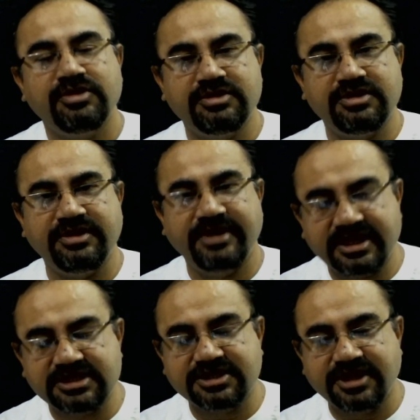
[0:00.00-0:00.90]
the
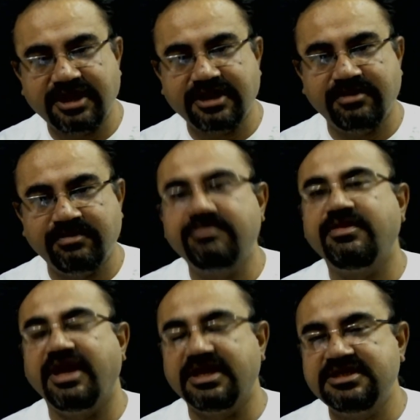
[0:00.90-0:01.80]
next kingdom
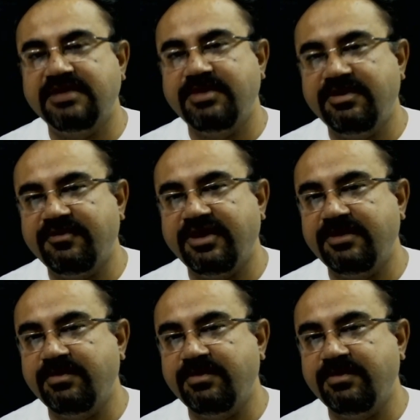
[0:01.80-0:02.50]
exemplified